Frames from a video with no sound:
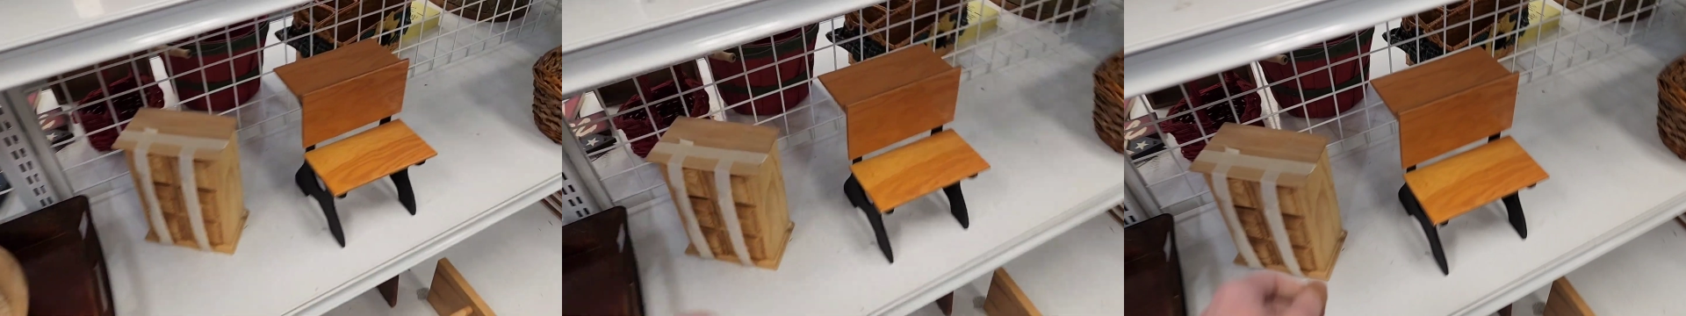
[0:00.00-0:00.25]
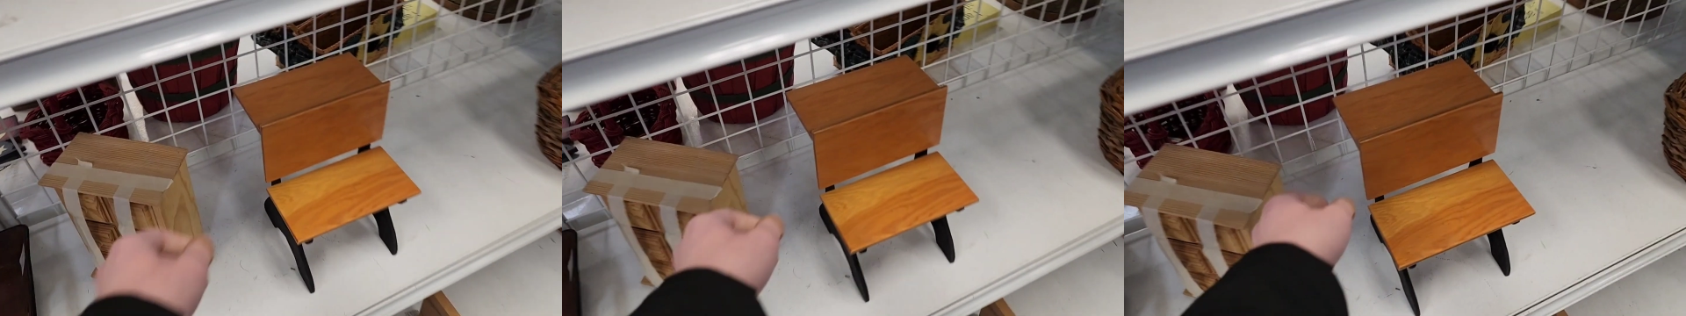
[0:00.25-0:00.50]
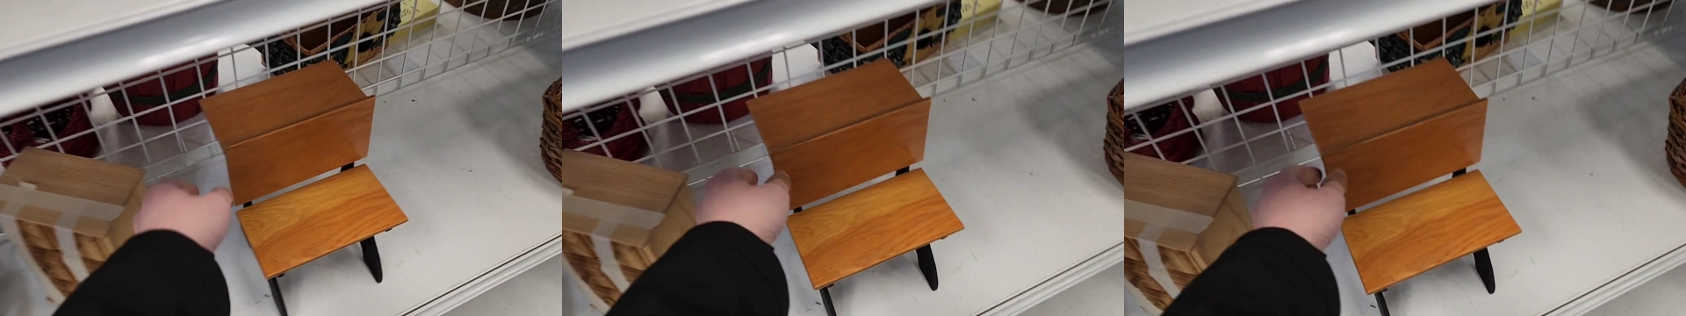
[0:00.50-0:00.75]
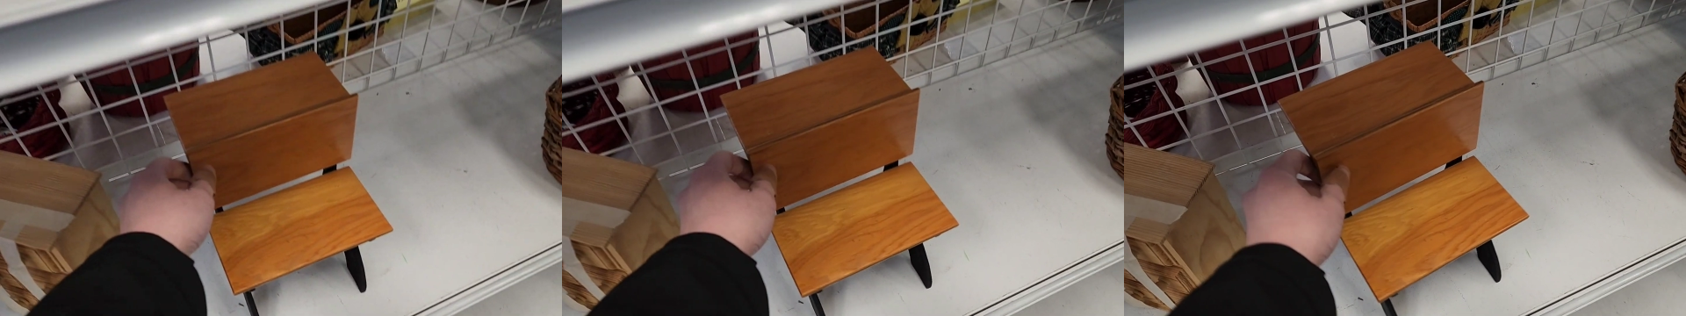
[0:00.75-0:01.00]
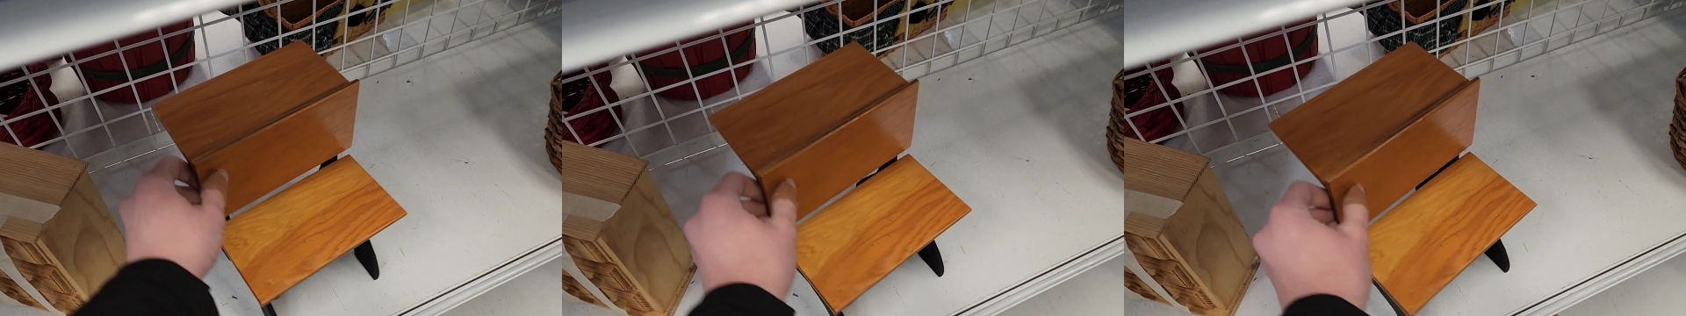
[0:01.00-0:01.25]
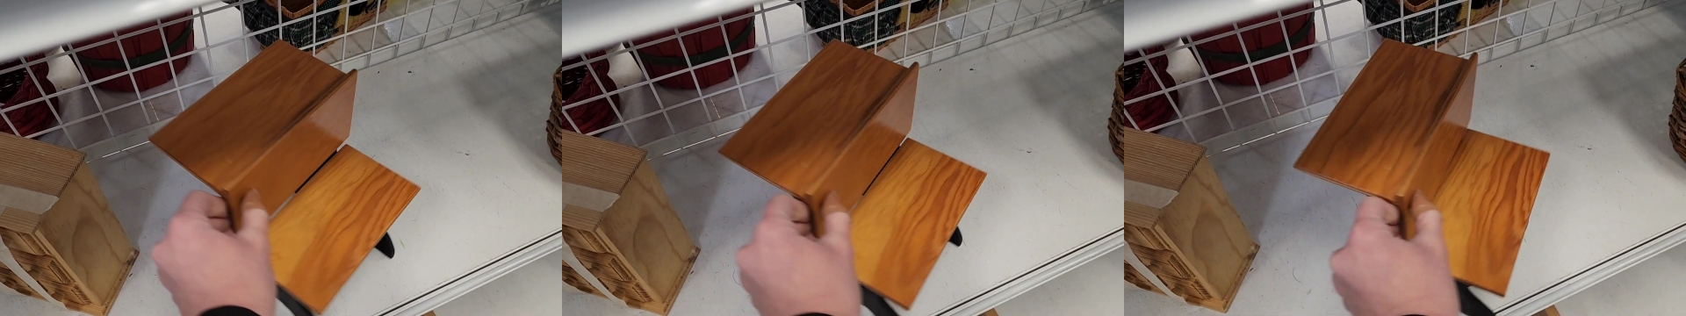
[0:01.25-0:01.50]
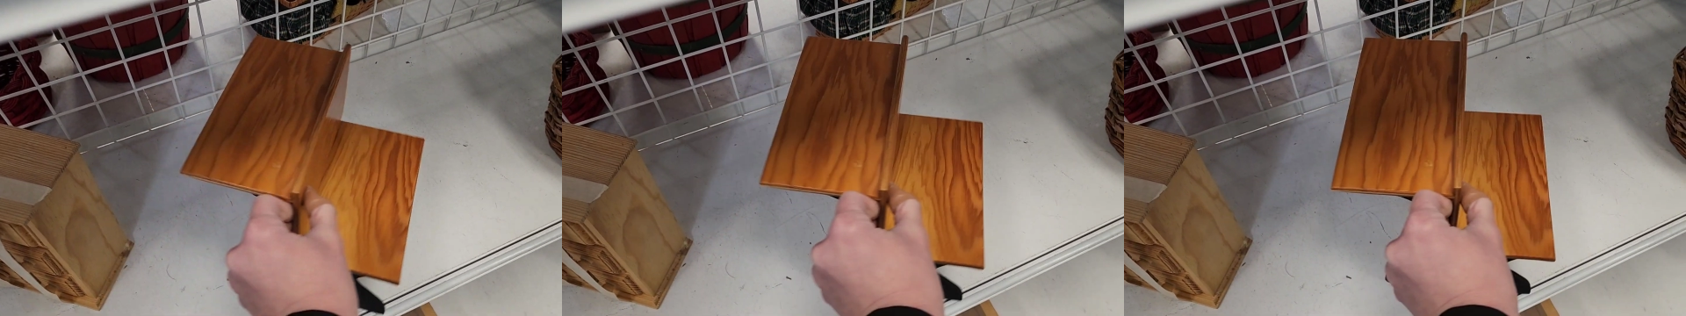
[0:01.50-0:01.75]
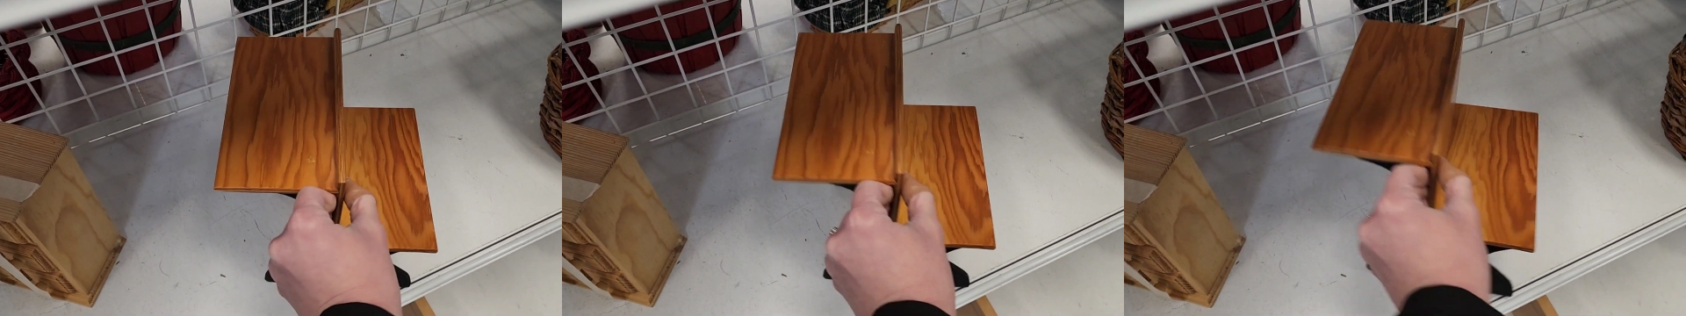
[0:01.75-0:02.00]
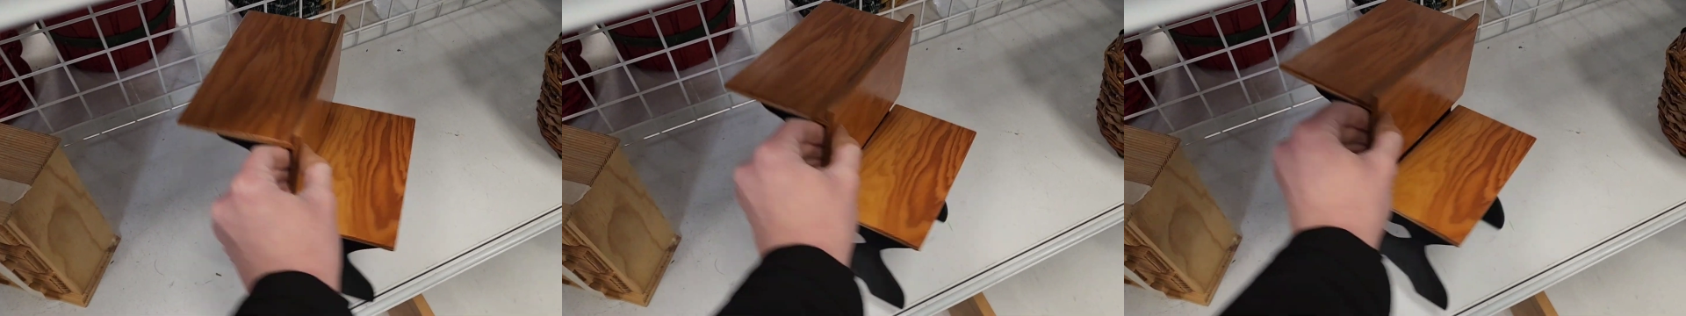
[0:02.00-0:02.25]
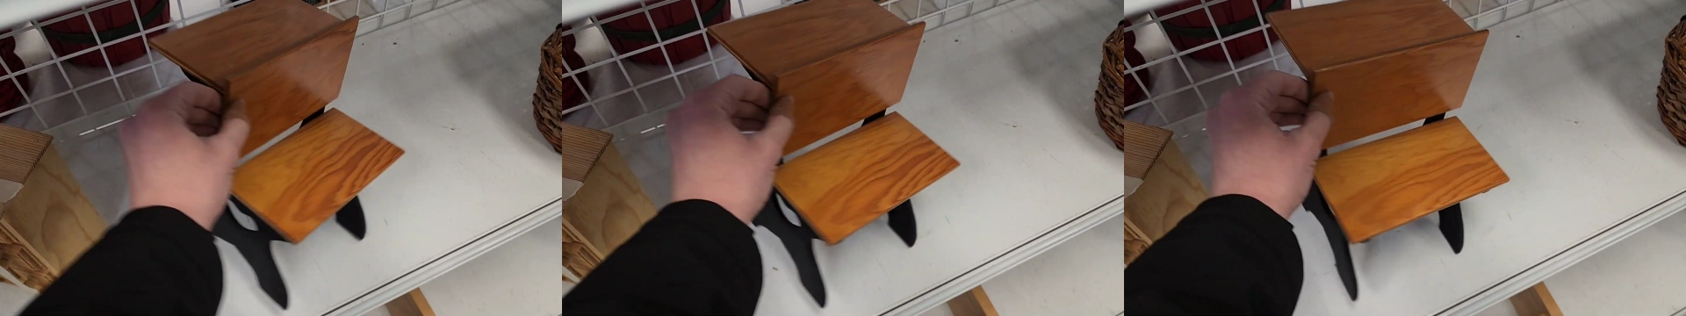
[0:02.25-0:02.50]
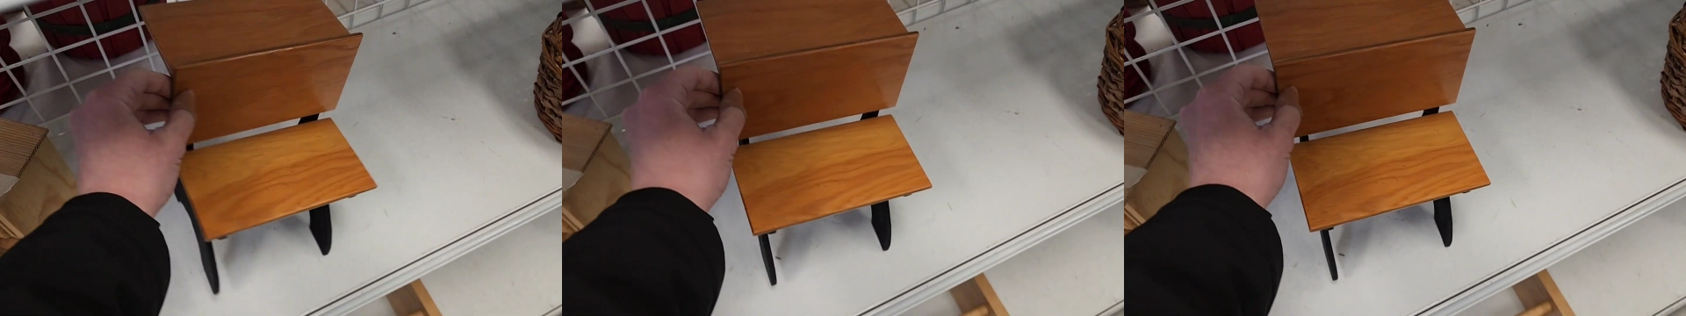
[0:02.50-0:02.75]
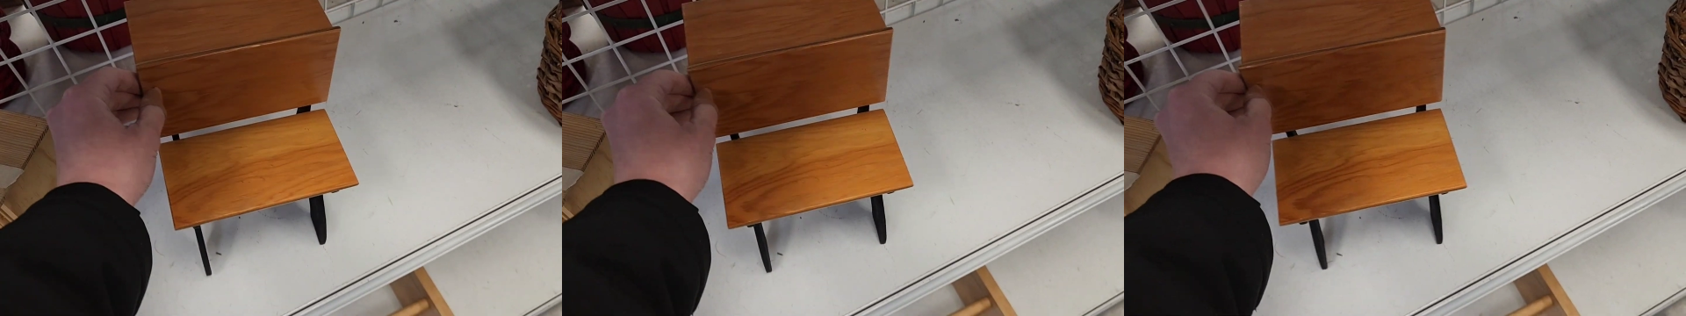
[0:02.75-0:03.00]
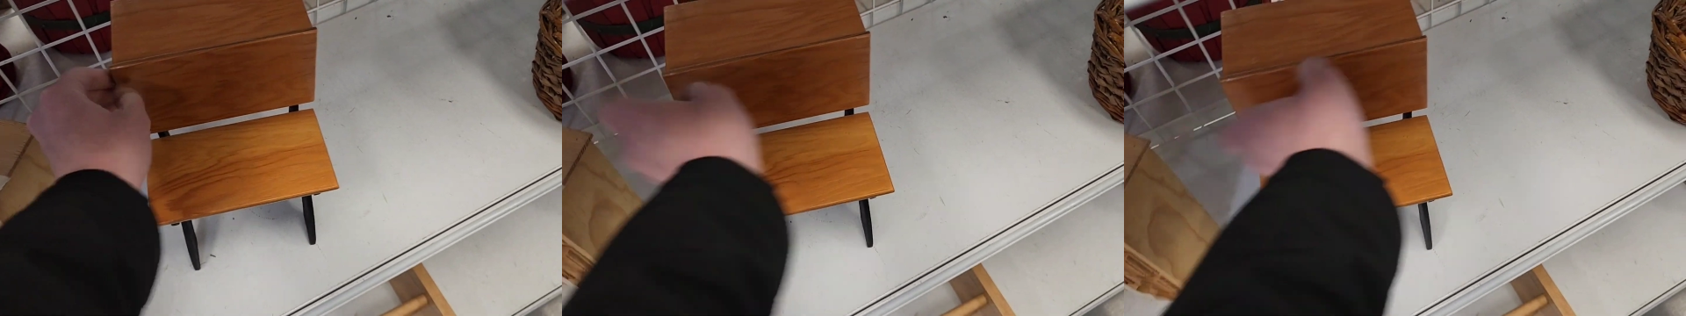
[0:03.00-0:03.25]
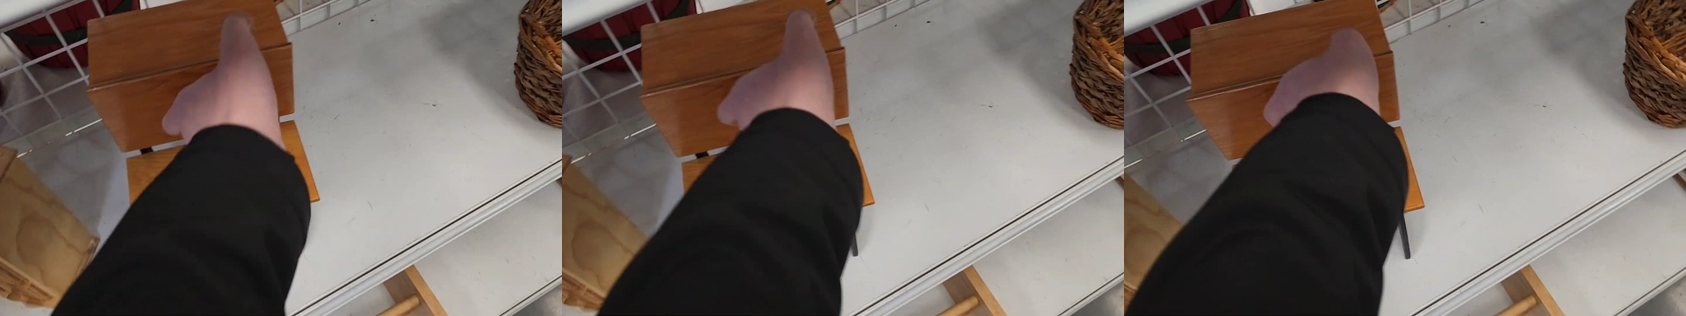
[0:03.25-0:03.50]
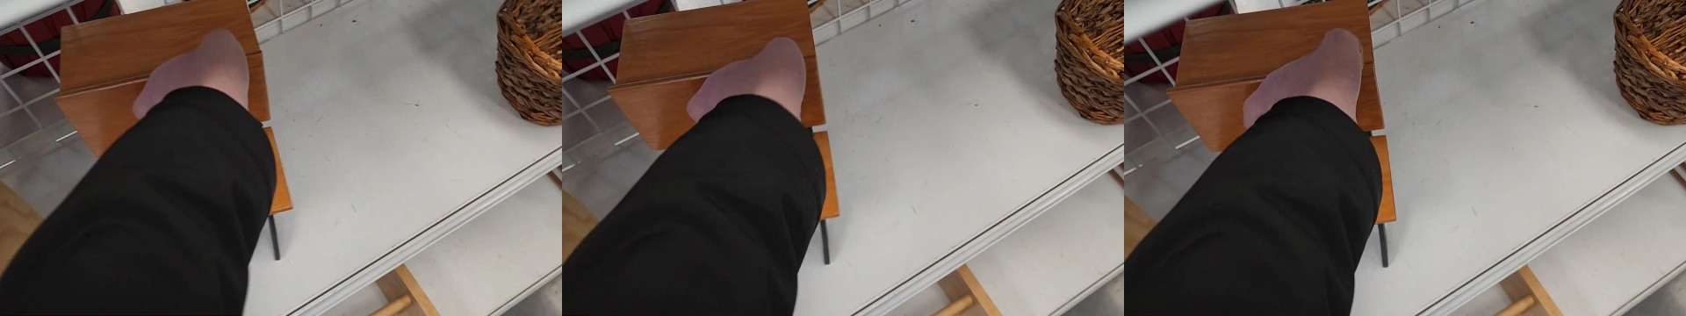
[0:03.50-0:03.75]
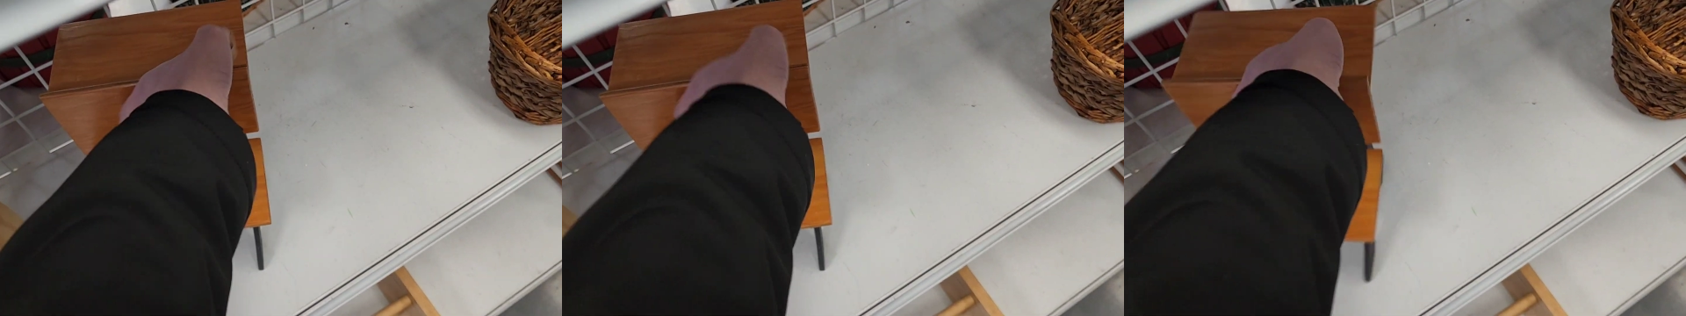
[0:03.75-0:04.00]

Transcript: (no speaker visible)